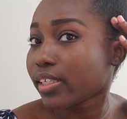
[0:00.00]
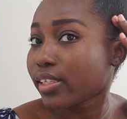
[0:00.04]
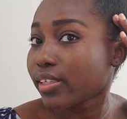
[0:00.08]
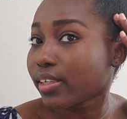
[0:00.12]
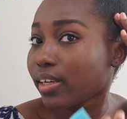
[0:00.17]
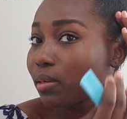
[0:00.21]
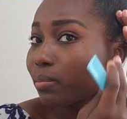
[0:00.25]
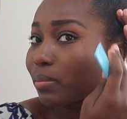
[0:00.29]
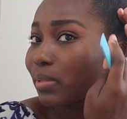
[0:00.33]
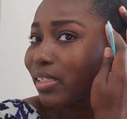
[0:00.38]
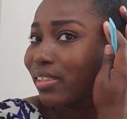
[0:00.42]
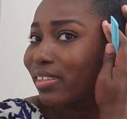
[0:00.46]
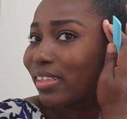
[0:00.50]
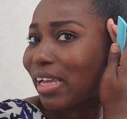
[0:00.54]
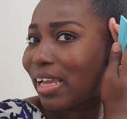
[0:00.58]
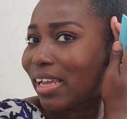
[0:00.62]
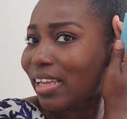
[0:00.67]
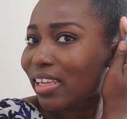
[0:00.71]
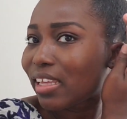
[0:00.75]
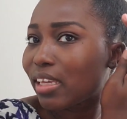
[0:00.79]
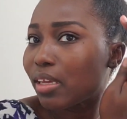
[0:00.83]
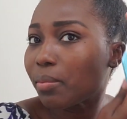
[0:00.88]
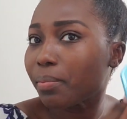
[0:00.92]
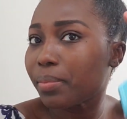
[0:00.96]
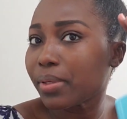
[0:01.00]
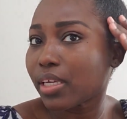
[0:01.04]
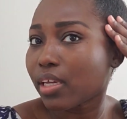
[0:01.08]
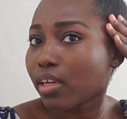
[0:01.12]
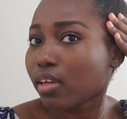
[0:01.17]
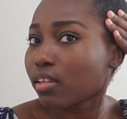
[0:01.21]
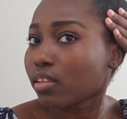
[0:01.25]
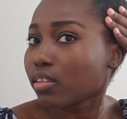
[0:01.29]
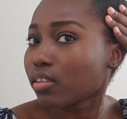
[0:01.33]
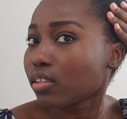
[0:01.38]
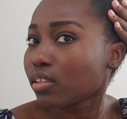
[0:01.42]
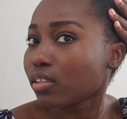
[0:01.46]
And I'm like, that can't be
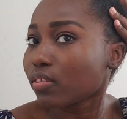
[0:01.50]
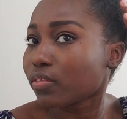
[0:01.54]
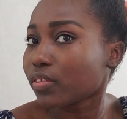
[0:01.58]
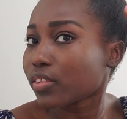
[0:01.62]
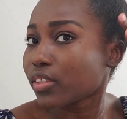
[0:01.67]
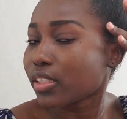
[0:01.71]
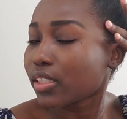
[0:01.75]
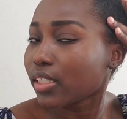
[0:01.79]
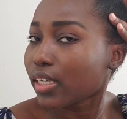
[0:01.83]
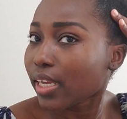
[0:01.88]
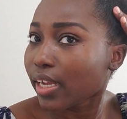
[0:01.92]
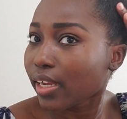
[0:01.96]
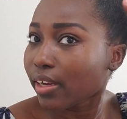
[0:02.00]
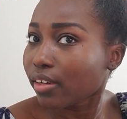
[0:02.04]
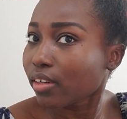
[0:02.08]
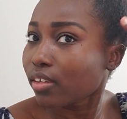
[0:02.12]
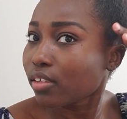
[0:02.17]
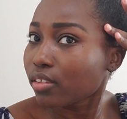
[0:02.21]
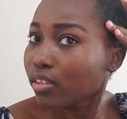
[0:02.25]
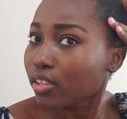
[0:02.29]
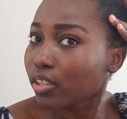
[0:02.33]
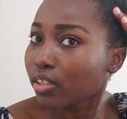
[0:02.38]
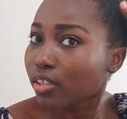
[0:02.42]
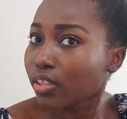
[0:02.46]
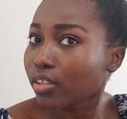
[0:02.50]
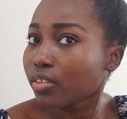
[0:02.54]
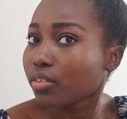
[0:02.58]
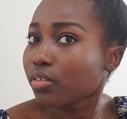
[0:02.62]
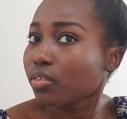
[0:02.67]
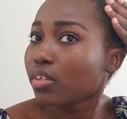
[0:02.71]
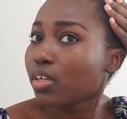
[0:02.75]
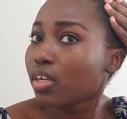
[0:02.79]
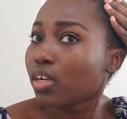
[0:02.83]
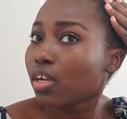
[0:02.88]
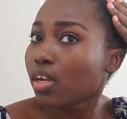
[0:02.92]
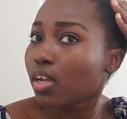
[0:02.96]
healthy for your hair, you
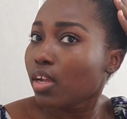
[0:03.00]
know?